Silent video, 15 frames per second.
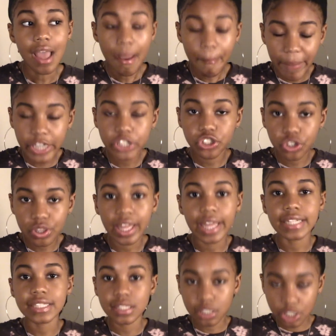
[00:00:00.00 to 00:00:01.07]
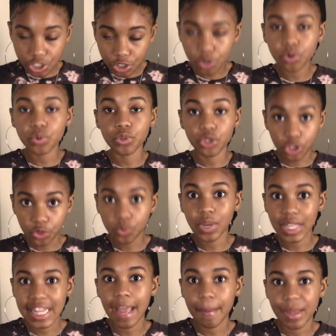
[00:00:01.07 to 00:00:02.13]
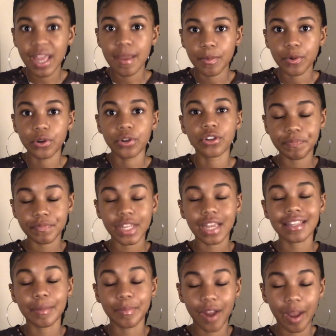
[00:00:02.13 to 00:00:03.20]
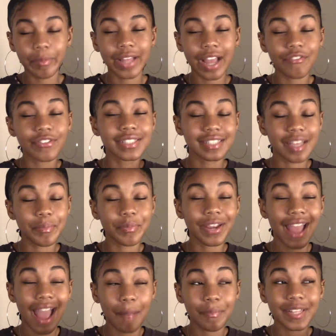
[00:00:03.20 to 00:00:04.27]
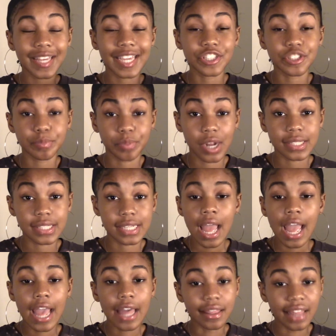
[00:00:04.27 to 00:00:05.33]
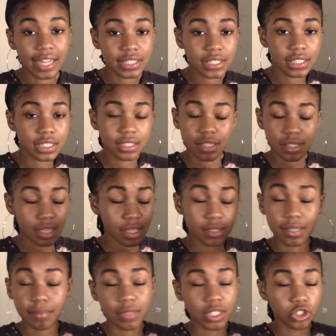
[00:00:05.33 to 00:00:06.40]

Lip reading: Make sure that it's still you in that paper. They probably have a separate application process, and that's just something